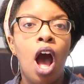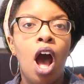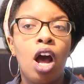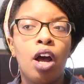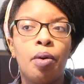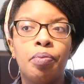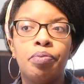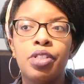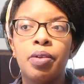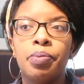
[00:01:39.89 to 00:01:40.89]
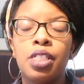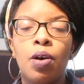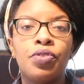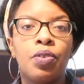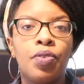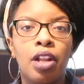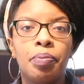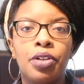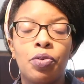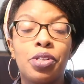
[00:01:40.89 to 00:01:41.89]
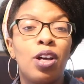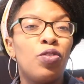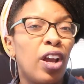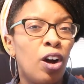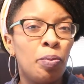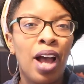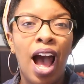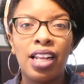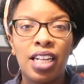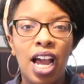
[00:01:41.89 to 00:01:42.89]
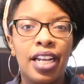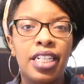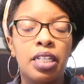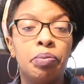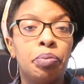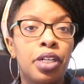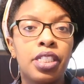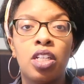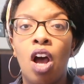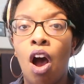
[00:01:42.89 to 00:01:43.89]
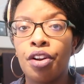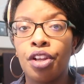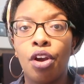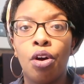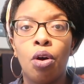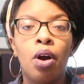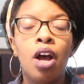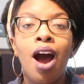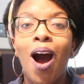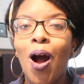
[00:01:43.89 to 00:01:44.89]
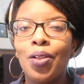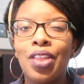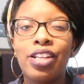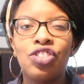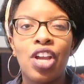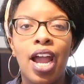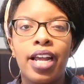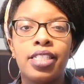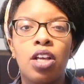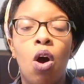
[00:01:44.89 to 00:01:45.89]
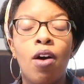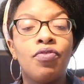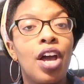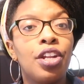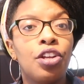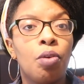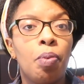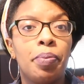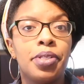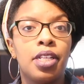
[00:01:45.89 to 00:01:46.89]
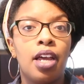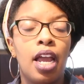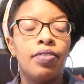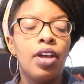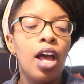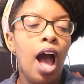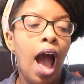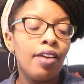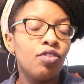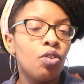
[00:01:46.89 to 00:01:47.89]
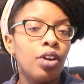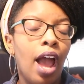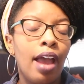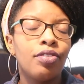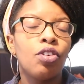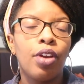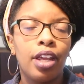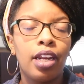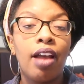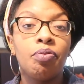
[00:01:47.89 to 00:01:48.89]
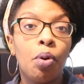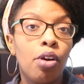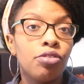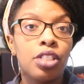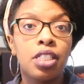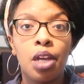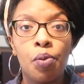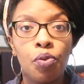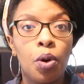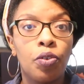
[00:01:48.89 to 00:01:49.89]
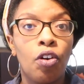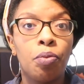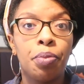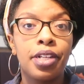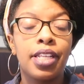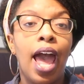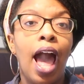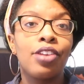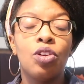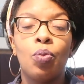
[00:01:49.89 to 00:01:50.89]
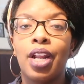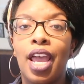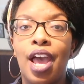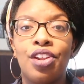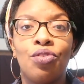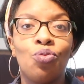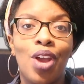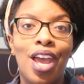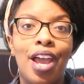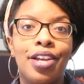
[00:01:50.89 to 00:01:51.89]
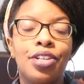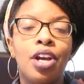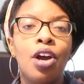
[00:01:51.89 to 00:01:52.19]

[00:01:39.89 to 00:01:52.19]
some self-development or self-help guidelines and books and audio, all that jazz, on finding your purpose in life. I've purchased several of her books. I actually went ahead and read